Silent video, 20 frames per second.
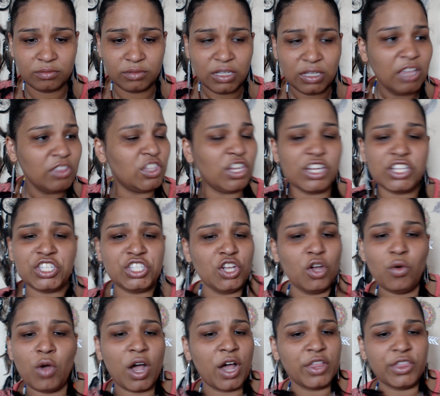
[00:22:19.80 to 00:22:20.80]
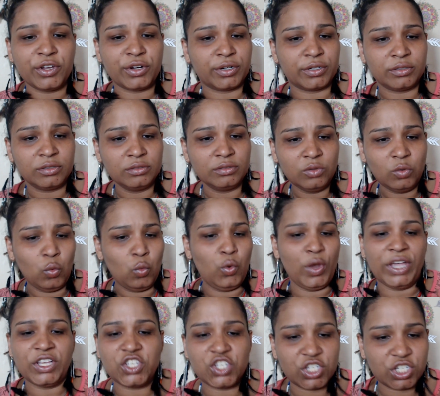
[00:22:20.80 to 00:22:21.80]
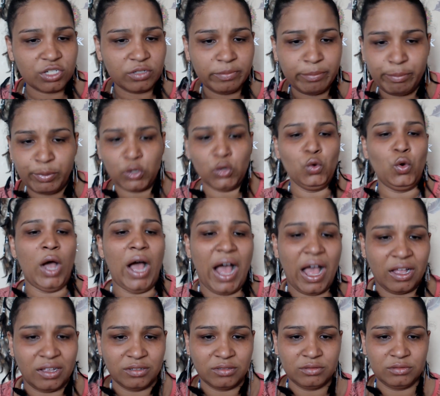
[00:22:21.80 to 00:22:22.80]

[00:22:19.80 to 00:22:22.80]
there's no other witch, bruja,